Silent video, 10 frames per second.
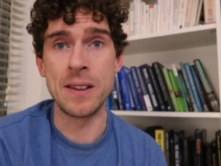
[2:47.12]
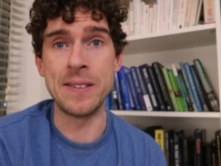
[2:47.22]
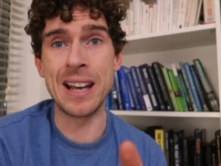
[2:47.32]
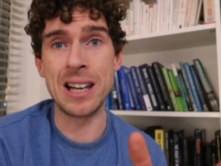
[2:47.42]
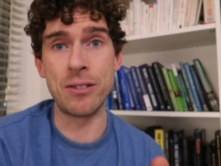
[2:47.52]
The
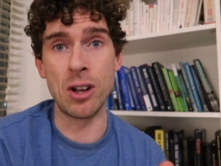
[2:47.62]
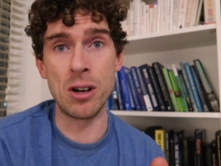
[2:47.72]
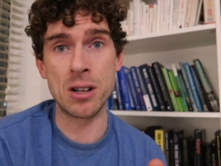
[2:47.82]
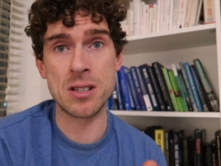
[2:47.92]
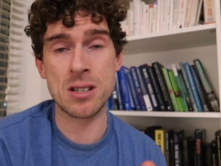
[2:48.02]
daily
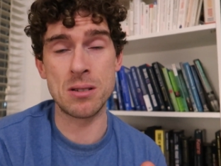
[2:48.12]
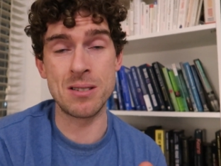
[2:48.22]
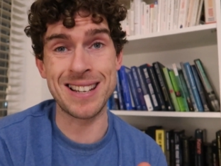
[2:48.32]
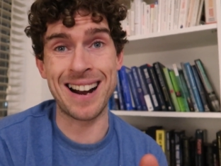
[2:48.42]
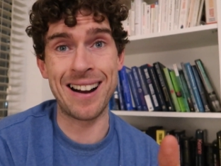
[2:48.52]
vlogs
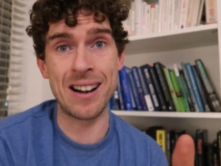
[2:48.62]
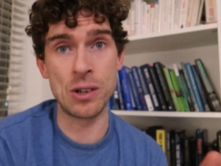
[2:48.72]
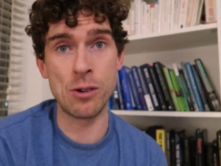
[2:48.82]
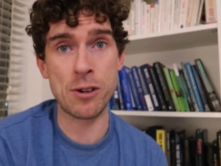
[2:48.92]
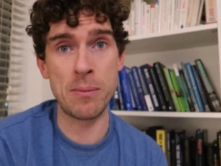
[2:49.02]
is a hard
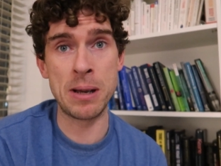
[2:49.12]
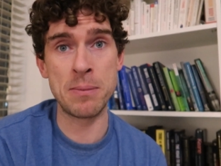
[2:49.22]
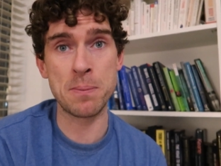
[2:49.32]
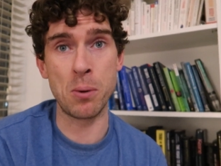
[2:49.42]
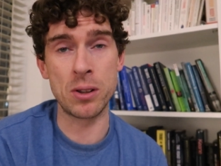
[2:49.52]
enough
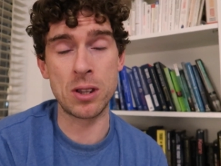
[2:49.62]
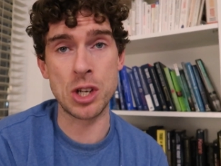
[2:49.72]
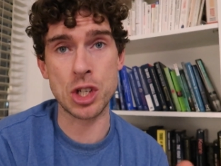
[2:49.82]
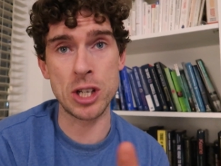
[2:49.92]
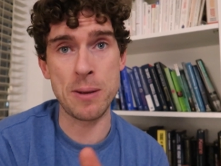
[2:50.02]
commitment, but
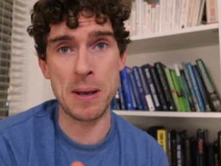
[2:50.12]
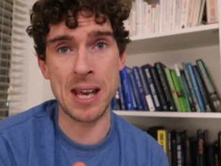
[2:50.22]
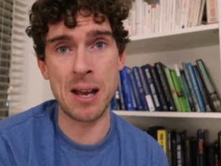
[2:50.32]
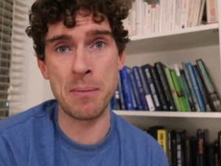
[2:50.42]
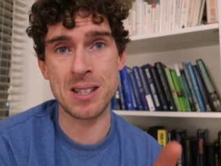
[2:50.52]
the three
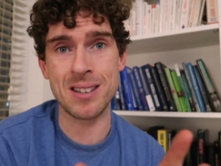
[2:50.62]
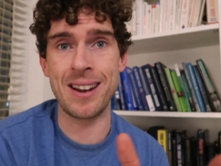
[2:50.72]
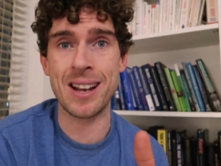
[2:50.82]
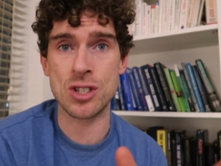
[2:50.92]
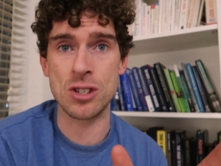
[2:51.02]
p m it's
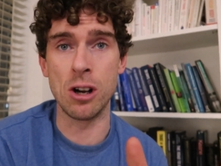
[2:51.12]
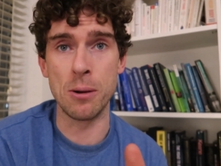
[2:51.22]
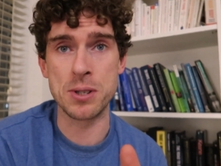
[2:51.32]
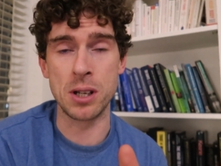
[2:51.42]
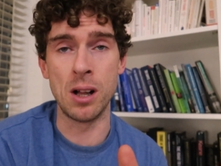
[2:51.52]
an extra
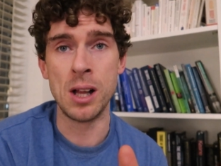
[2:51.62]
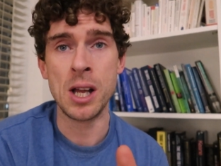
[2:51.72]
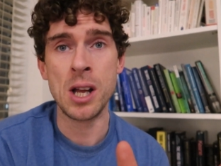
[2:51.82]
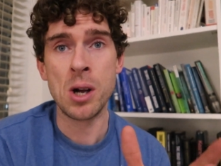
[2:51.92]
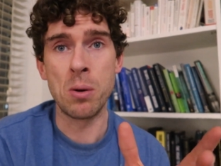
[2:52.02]
obstacle.
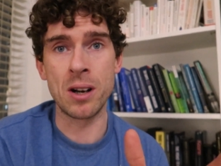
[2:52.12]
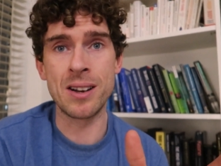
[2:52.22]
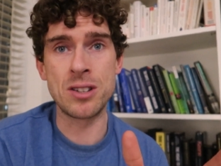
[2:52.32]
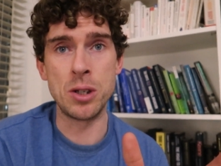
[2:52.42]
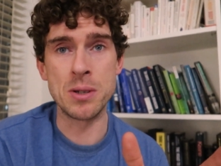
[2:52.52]
What I'm
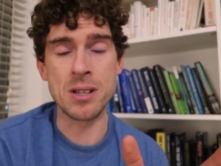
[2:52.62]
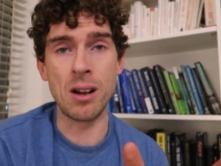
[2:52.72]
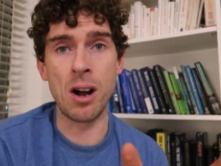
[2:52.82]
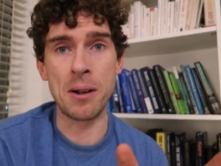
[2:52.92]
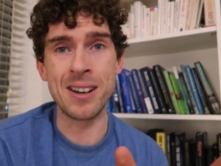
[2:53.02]
going to do is
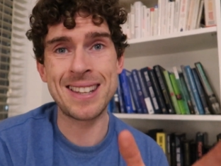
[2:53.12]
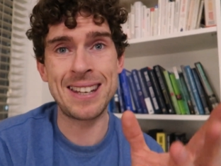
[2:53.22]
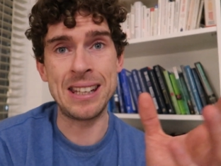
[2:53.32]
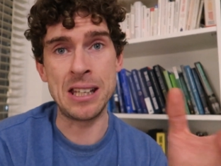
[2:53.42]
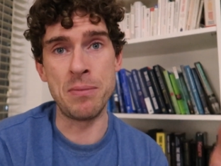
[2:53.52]
I'm going
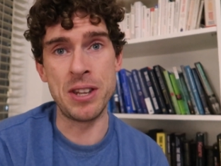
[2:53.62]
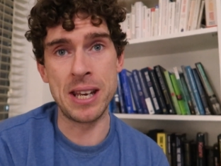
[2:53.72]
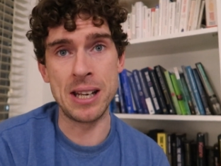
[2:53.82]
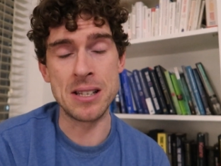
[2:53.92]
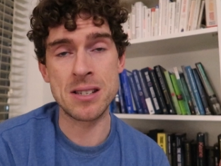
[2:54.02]
to team the
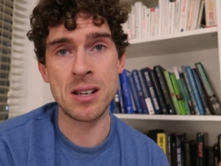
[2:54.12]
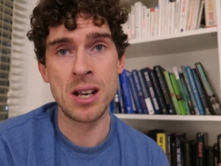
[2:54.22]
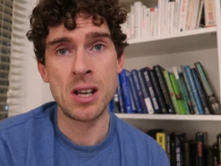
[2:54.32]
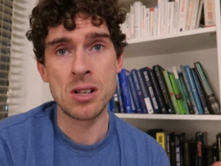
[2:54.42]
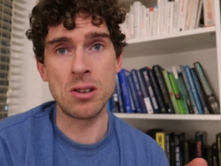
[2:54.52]
days.
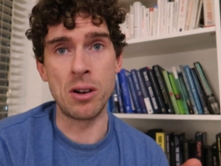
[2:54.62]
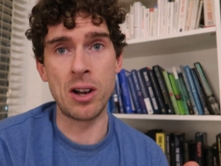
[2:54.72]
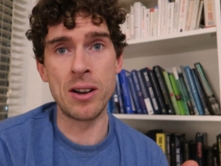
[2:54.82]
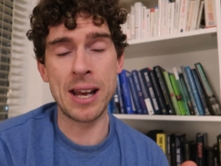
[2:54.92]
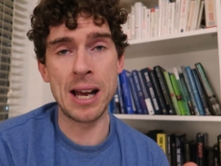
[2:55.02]
So
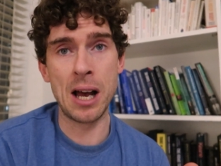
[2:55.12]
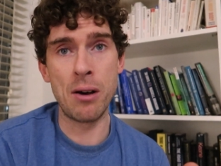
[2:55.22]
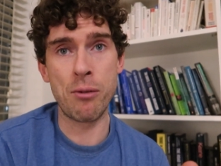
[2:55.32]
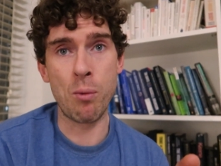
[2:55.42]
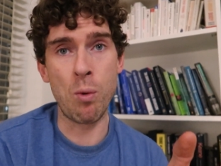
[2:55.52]
I'm going to
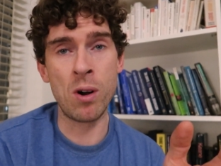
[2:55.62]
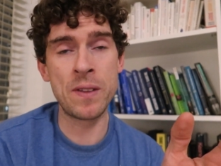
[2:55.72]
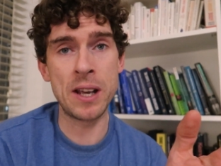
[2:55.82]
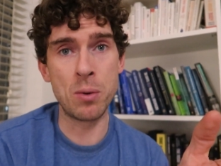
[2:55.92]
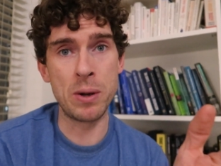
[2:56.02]
have
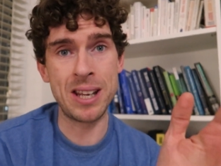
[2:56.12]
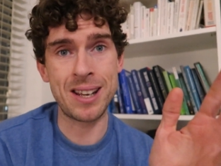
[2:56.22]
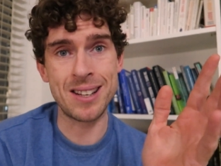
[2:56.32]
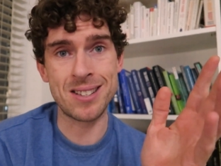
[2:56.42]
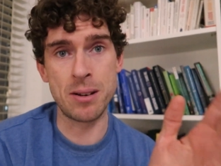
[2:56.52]
one day a
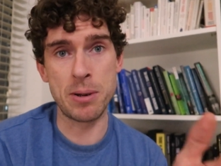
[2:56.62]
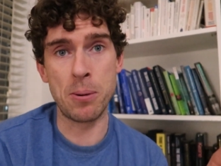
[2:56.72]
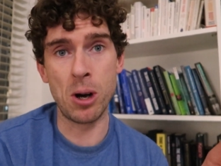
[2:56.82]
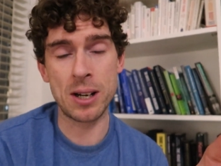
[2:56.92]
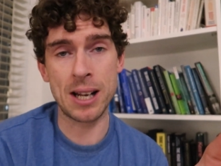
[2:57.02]
week, it's going to be
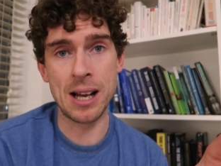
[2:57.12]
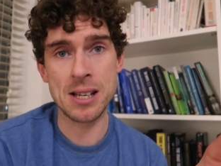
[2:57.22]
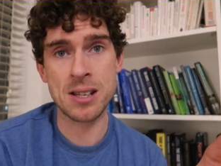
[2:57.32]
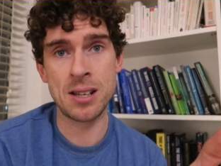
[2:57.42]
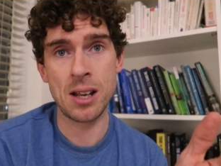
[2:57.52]
the
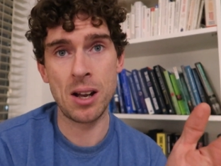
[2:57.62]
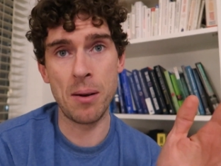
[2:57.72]
podcast.